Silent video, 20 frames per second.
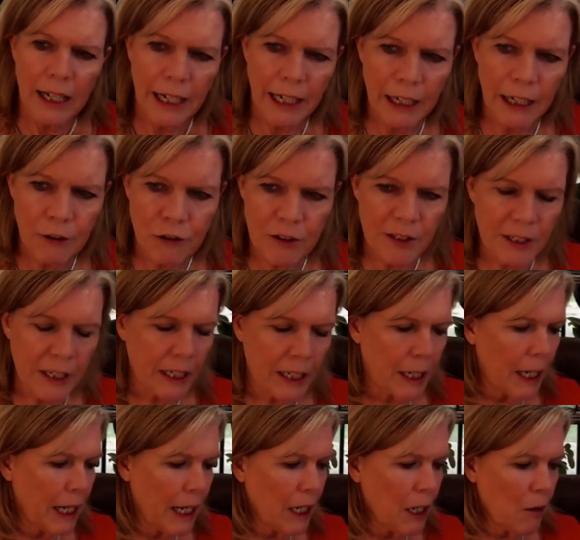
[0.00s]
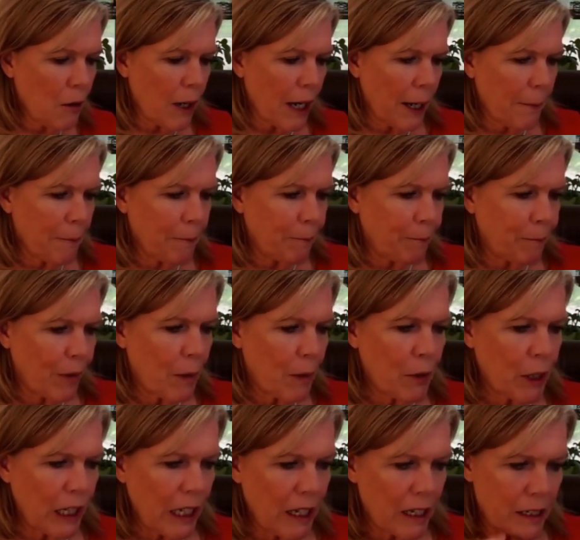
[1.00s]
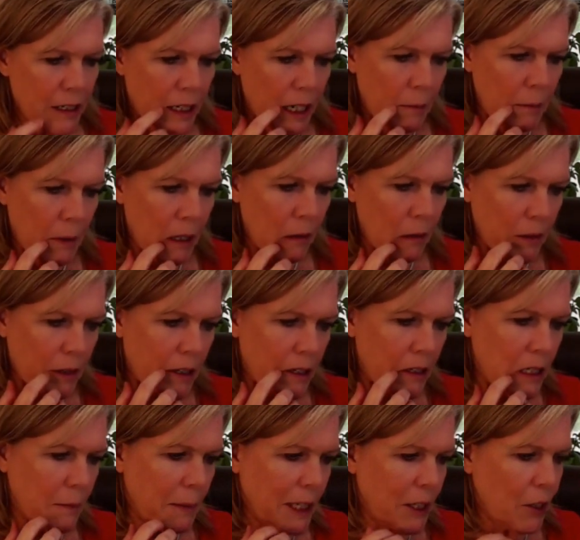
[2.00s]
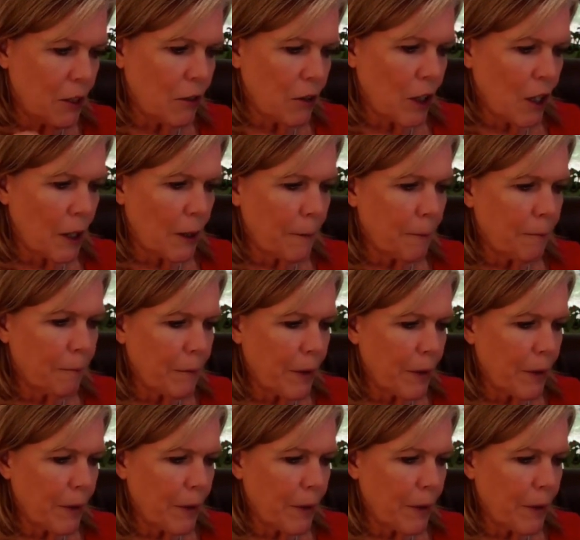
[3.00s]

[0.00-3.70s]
Interesting. Anyway, I'm looking at the time. I don't want this to be too long.